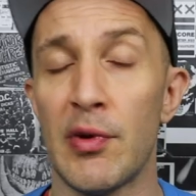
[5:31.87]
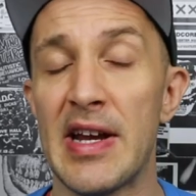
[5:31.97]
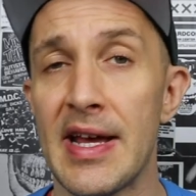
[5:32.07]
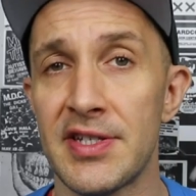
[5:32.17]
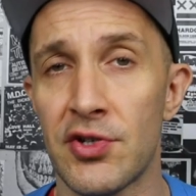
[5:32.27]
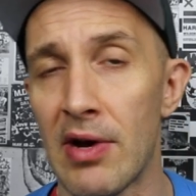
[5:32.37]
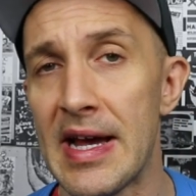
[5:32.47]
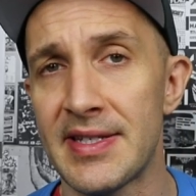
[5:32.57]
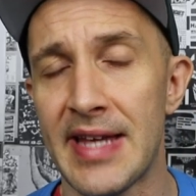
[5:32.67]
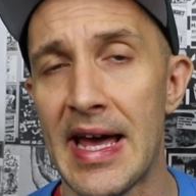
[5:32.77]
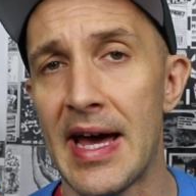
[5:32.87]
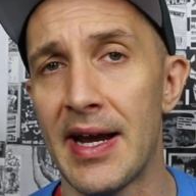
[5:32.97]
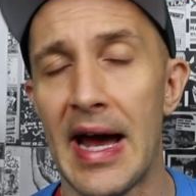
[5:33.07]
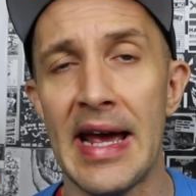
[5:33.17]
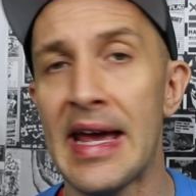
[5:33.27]
Three Days Grace had
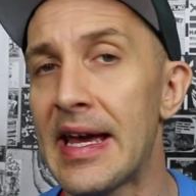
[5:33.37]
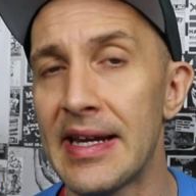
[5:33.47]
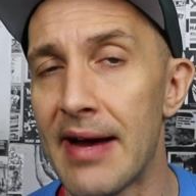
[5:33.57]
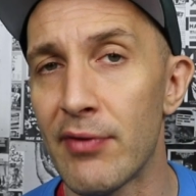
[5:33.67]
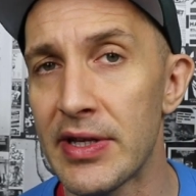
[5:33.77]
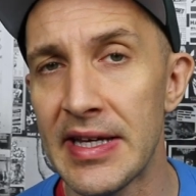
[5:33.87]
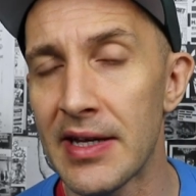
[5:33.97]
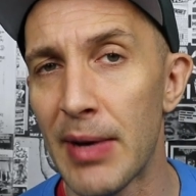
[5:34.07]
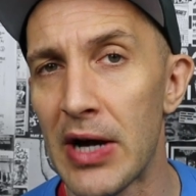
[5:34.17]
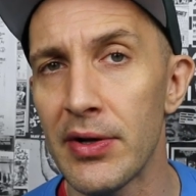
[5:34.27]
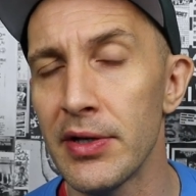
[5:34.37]
I Hate Everything About